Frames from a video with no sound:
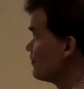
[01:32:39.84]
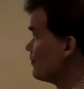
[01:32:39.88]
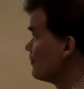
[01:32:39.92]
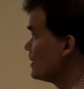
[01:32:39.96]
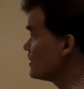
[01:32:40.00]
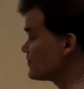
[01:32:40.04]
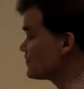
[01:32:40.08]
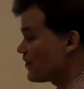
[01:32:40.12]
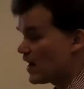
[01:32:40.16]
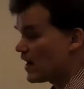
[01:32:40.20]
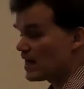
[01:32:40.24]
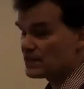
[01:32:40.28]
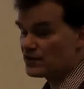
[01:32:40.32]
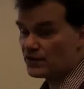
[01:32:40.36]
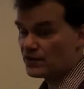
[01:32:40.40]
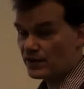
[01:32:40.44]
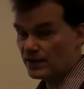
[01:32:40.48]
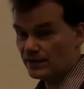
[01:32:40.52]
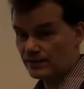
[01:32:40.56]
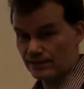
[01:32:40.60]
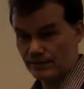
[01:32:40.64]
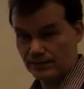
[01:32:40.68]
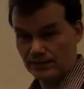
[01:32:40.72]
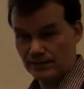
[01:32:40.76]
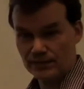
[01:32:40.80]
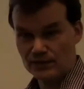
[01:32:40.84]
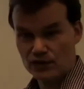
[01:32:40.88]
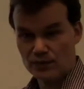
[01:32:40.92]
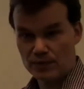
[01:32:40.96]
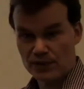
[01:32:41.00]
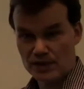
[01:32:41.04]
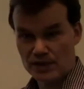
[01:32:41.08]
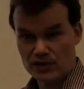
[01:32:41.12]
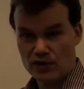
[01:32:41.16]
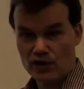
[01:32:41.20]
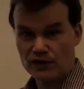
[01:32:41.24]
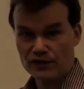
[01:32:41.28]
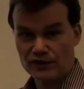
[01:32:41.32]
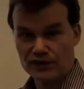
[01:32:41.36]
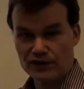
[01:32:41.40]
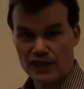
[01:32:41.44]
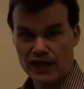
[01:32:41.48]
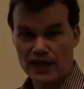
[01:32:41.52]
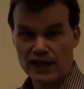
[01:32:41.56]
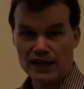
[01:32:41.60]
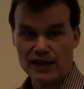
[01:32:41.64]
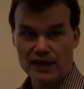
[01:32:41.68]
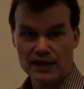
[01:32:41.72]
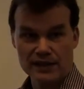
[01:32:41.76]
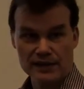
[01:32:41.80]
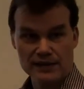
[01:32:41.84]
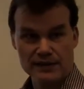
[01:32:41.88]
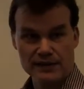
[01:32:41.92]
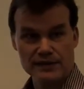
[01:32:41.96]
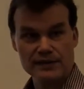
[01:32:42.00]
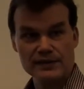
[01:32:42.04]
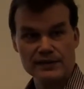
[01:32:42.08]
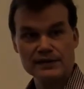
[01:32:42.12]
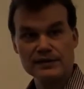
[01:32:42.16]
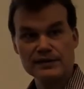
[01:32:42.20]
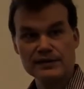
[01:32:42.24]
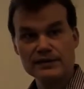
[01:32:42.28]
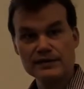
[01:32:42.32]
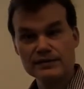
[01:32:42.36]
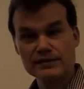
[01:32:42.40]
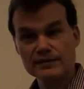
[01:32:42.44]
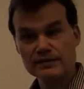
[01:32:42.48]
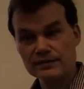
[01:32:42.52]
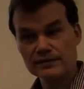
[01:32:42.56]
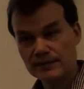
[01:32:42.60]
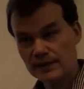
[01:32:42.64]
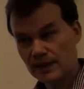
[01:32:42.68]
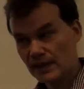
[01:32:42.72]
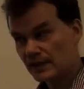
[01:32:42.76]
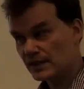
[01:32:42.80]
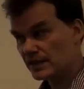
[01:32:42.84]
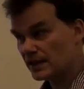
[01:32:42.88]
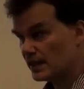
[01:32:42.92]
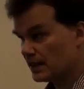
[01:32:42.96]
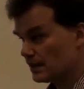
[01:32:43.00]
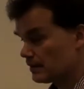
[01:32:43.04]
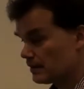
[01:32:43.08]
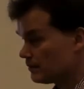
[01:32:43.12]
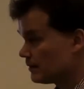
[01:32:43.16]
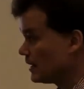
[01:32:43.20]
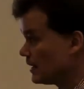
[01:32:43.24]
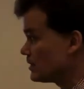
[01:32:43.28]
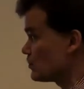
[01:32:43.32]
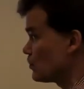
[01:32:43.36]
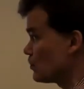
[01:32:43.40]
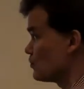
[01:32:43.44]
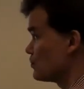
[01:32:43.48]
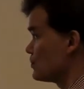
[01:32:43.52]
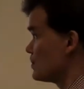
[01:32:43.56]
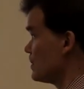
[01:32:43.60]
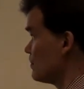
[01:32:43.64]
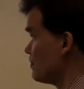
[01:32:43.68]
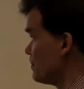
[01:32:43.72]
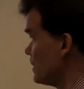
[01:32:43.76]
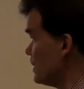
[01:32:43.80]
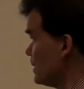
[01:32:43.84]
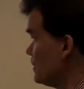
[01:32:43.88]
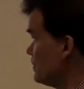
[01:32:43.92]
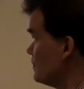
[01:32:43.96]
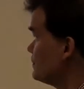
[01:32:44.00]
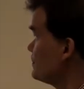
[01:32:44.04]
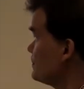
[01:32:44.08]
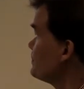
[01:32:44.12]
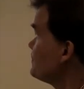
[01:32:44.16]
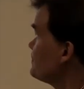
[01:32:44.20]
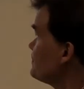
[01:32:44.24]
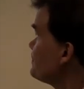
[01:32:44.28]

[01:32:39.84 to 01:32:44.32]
much faster to be solved than, let's say, SOCP.